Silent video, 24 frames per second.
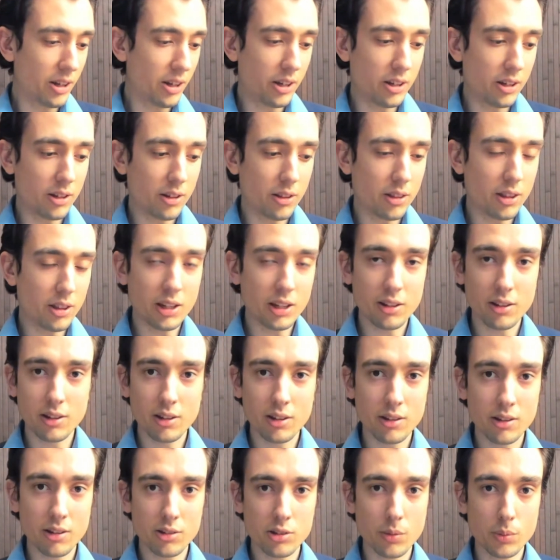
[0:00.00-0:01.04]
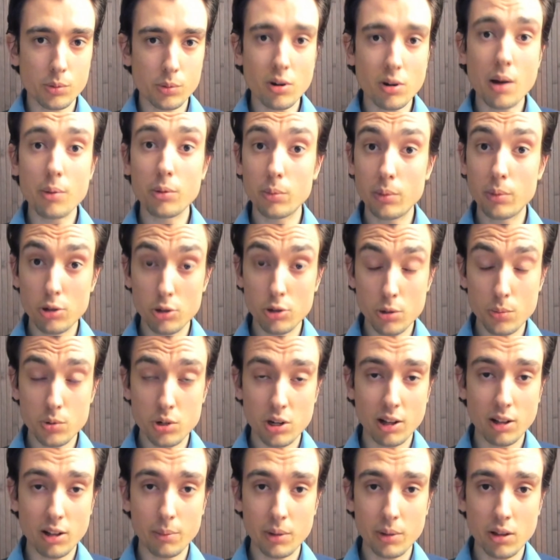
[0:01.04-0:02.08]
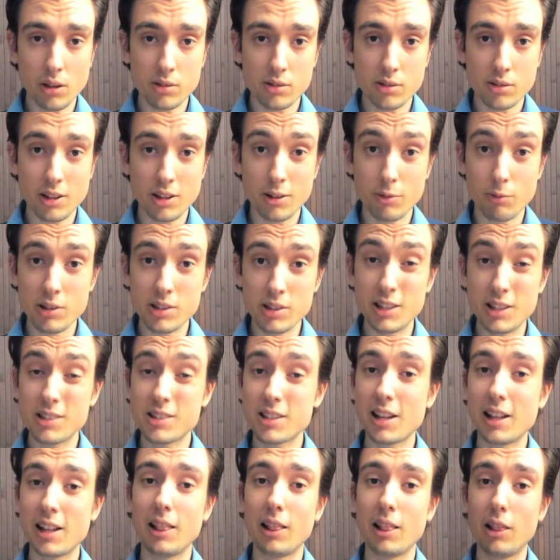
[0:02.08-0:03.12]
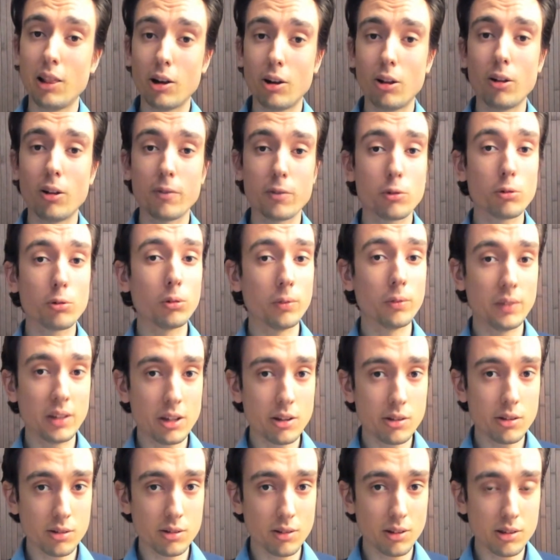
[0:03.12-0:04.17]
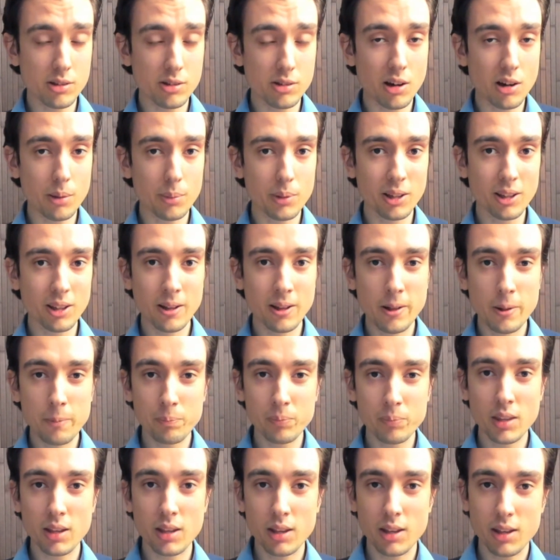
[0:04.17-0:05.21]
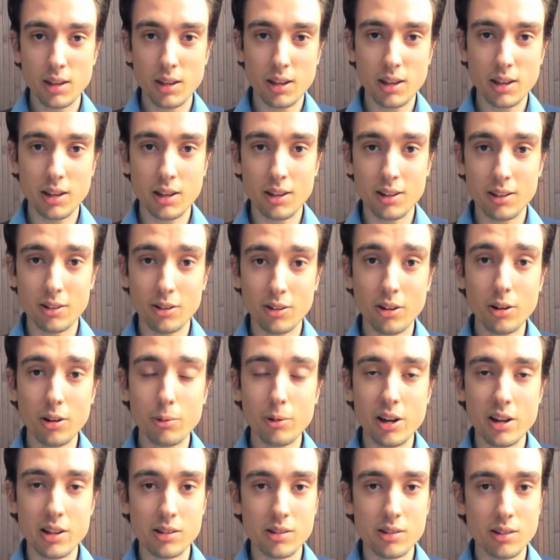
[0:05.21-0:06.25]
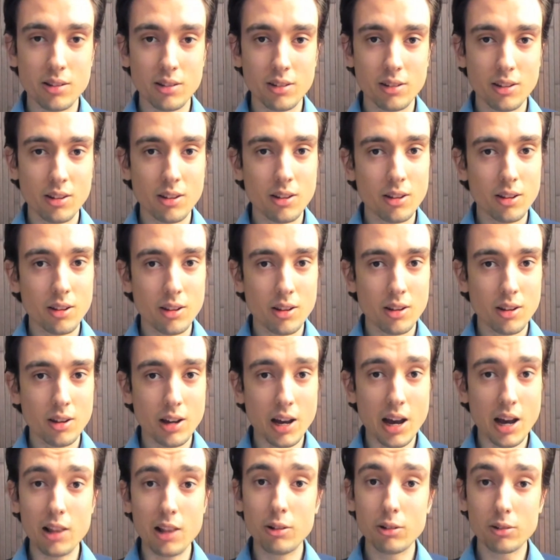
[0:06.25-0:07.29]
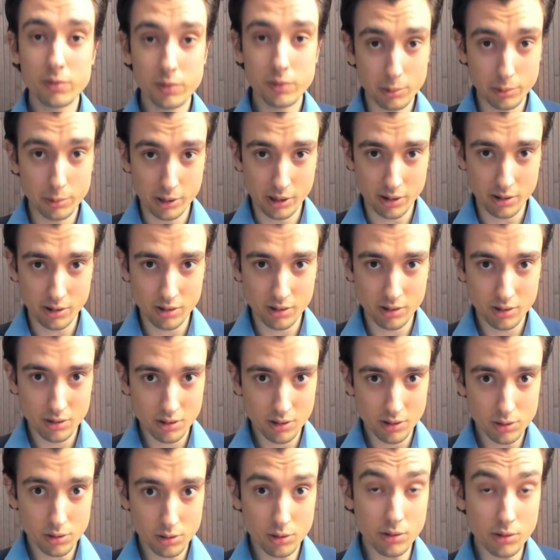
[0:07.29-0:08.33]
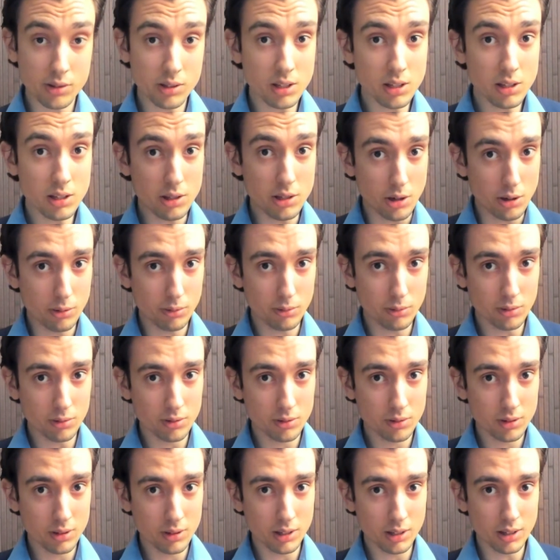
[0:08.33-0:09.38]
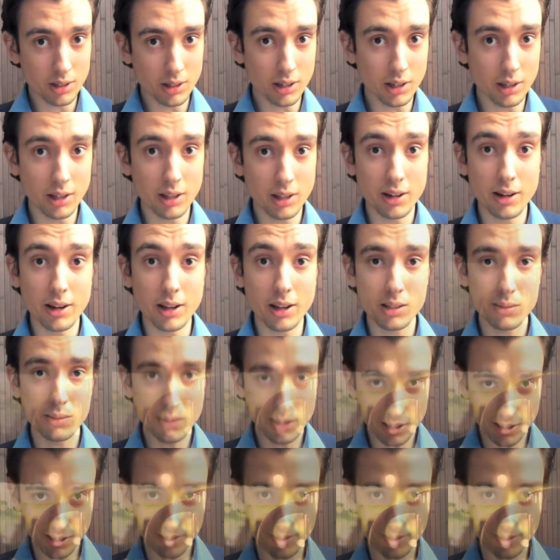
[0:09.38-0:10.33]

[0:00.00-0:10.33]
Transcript: then subscribe to my YouTube channel, because I release a lot of cool videos on this topic. And otherwise, I look forward to see you in the next video.